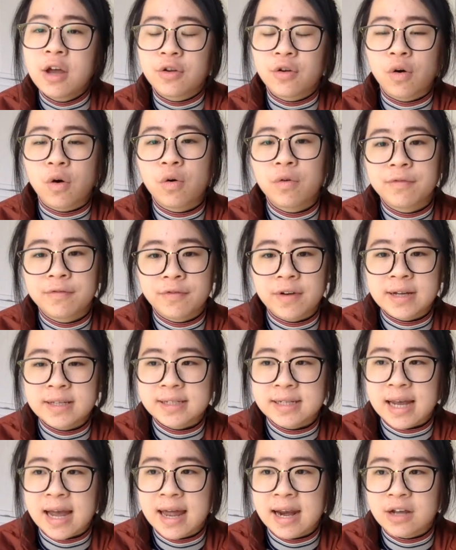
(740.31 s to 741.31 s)
your old
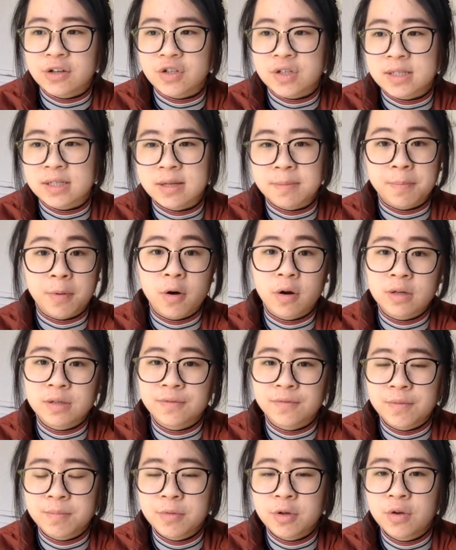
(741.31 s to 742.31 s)
friends kind of just departs
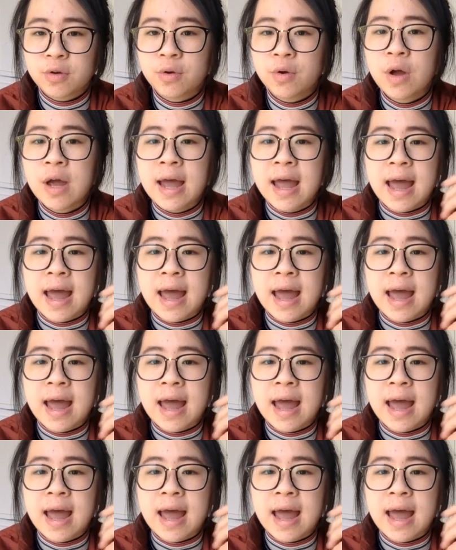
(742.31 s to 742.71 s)
from you.